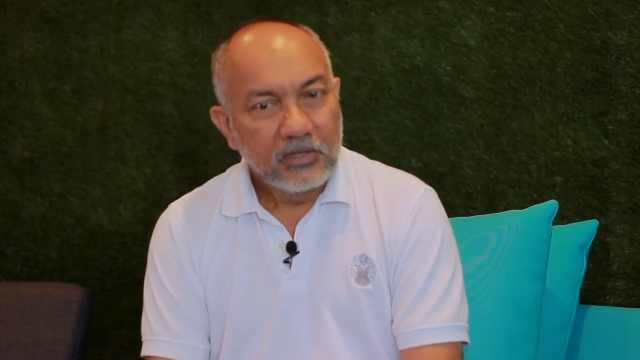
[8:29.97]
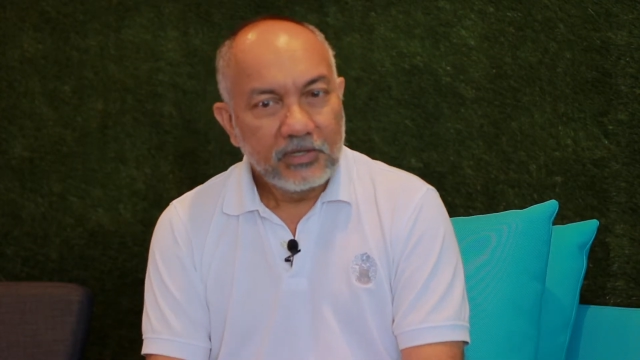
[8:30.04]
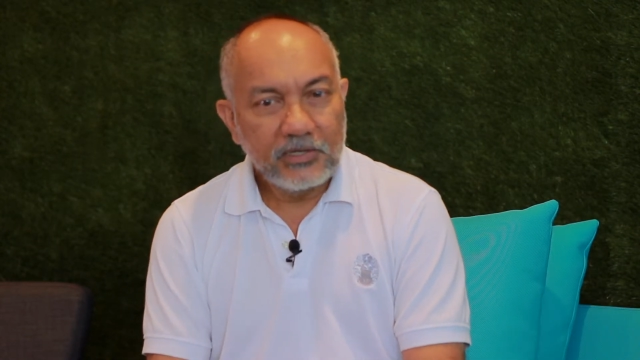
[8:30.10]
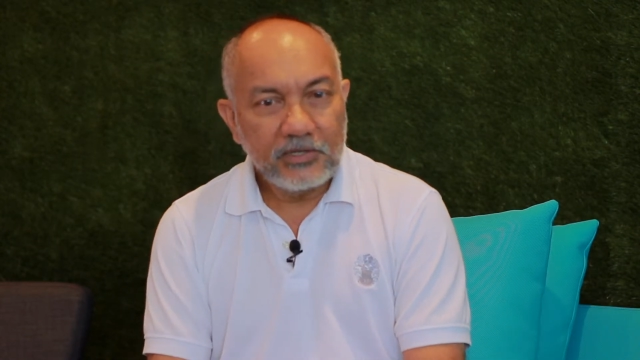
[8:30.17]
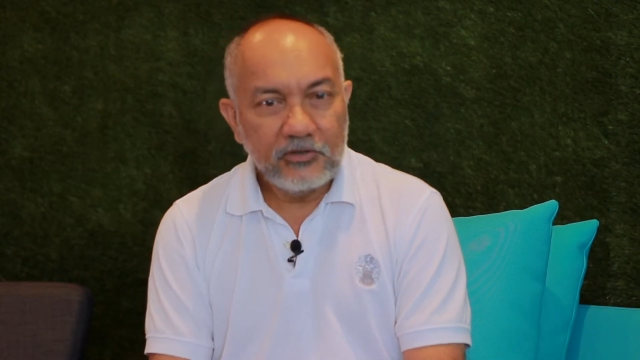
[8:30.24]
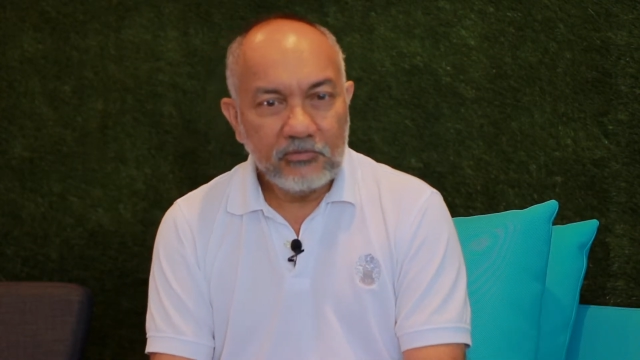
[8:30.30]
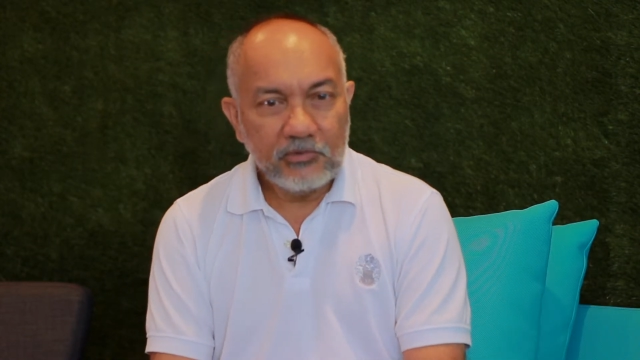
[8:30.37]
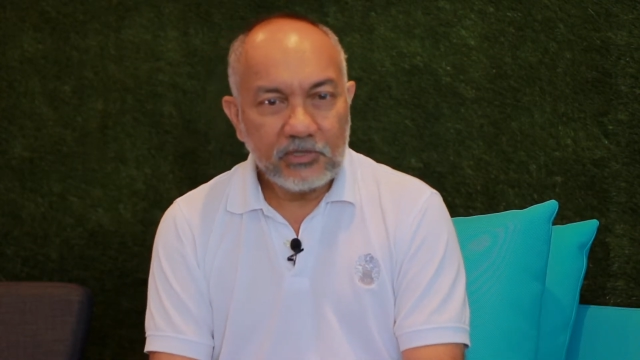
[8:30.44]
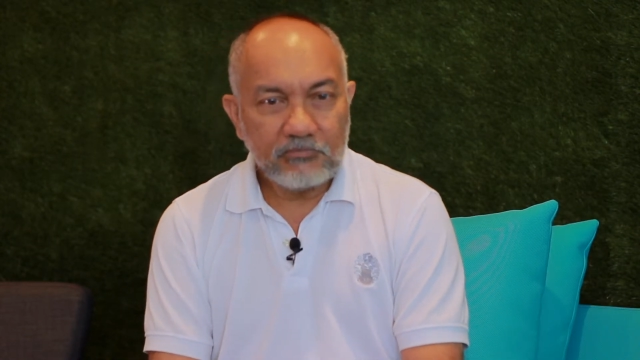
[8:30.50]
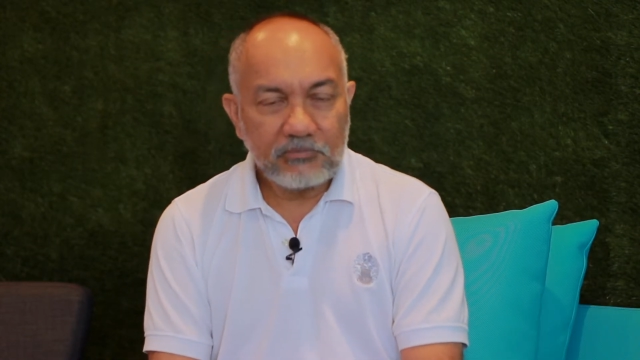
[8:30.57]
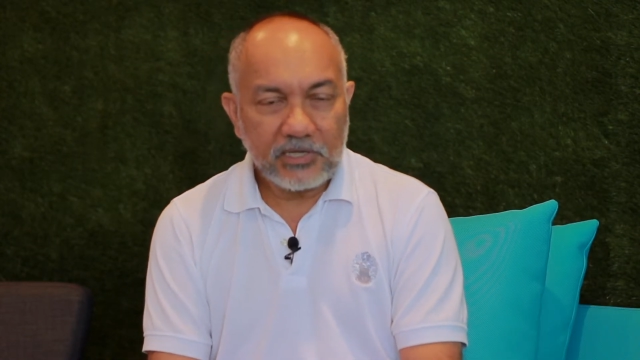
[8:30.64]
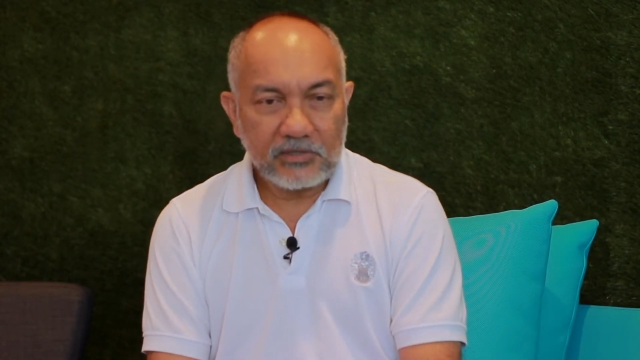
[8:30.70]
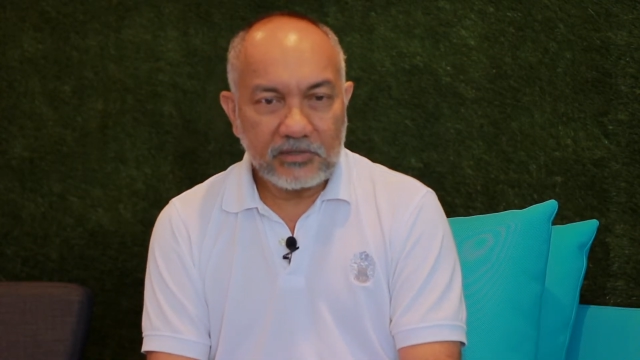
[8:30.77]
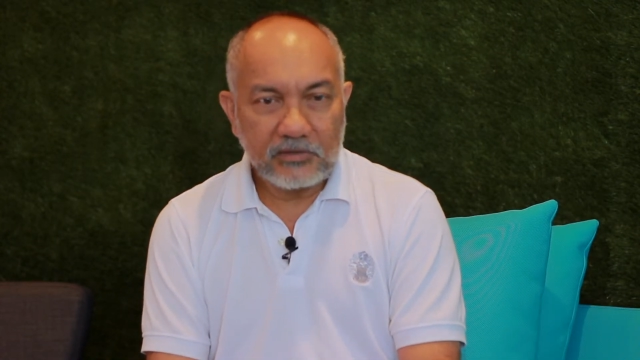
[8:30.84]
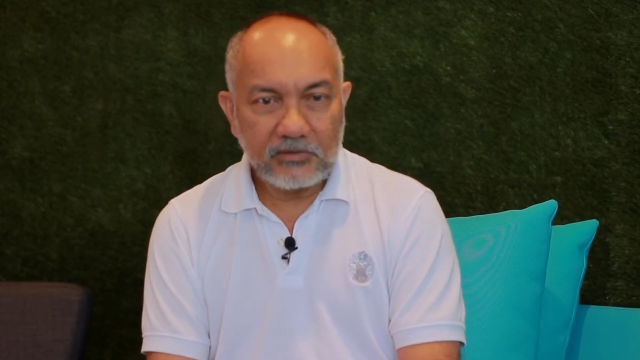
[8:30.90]
The human
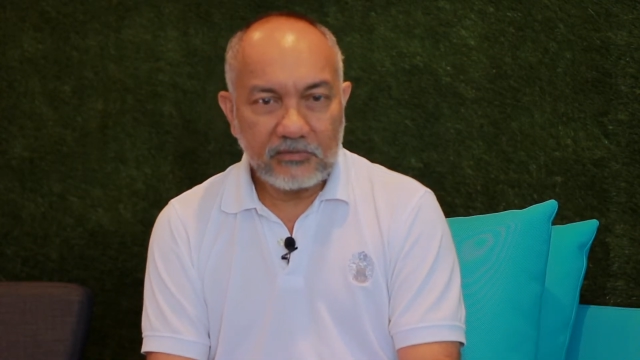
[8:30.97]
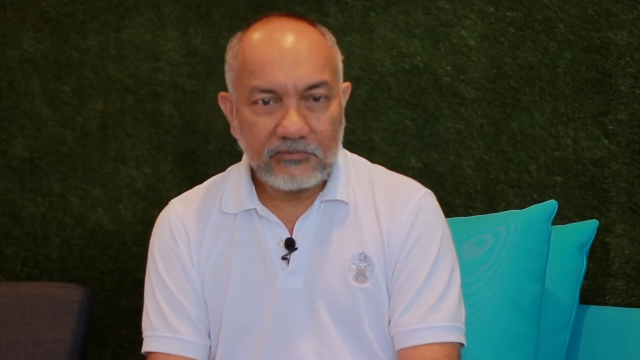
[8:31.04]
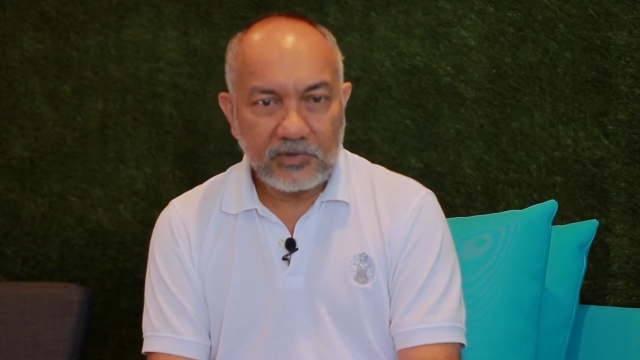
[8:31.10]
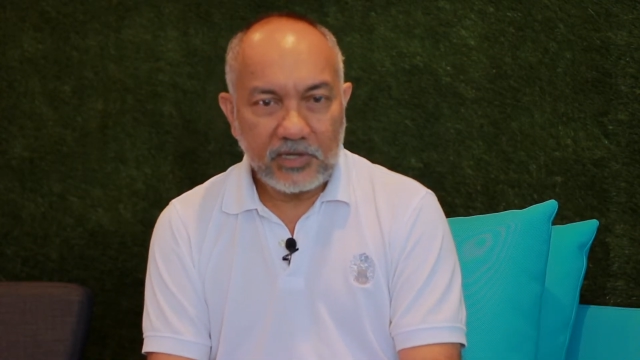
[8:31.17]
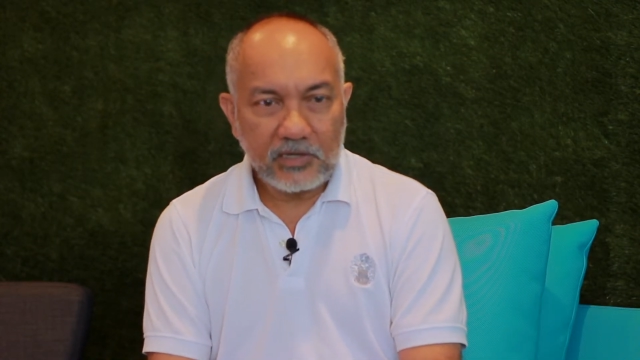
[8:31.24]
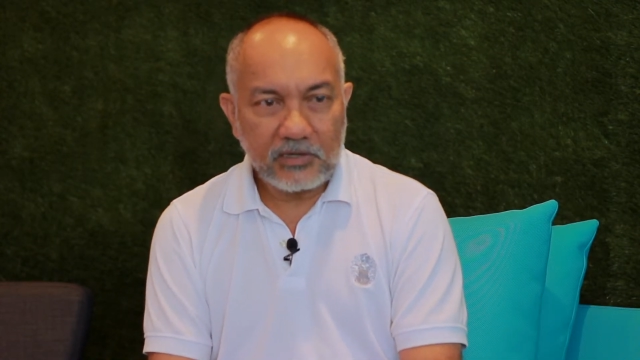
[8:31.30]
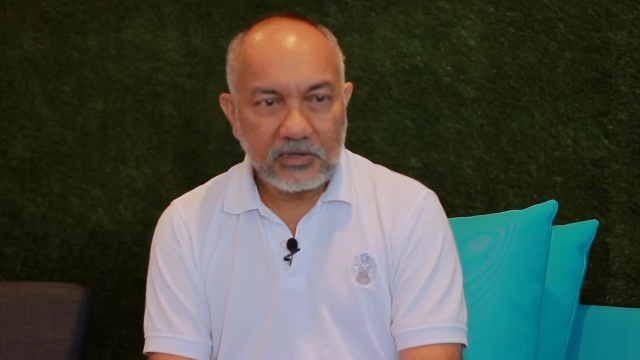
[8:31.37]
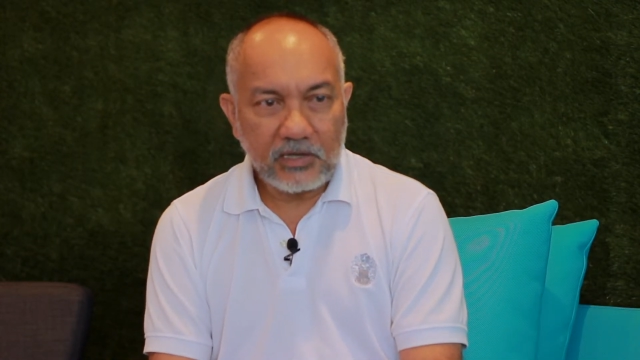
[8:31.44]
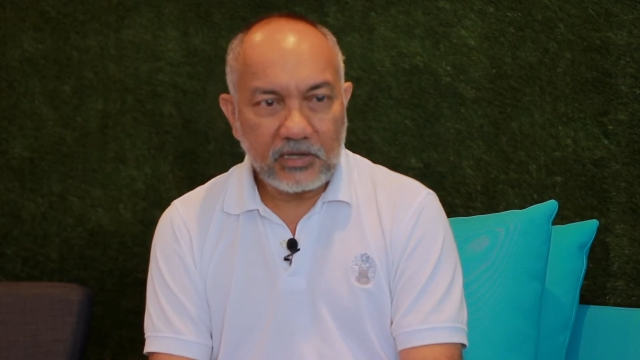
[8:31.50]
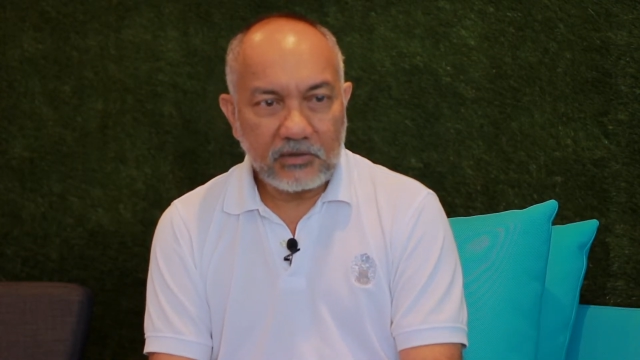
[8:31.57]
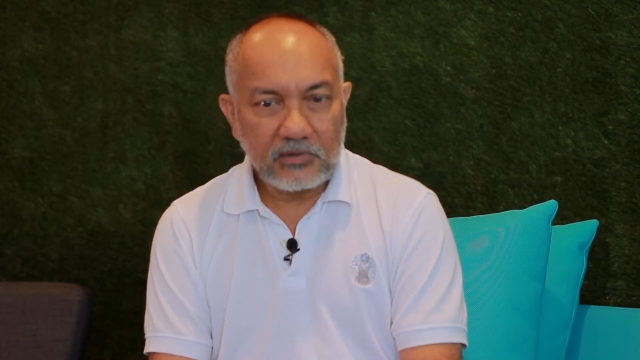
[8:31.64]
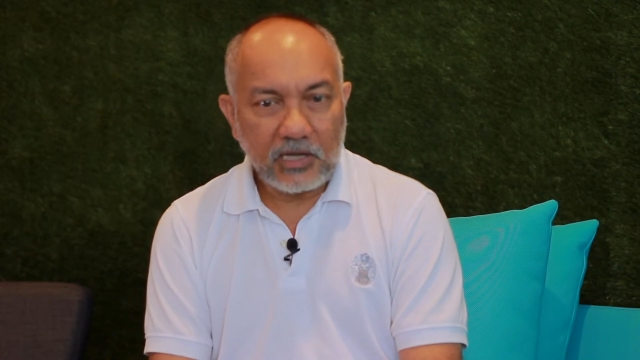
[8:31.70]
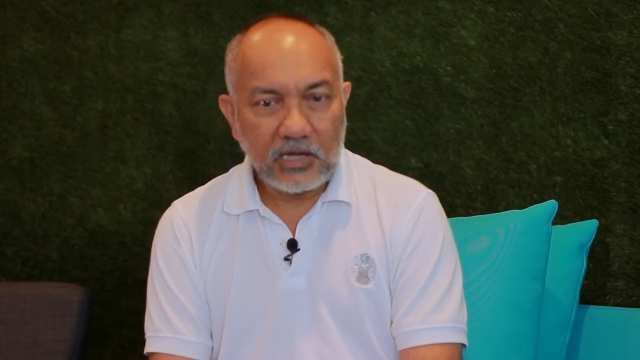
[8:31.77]
part is the fact that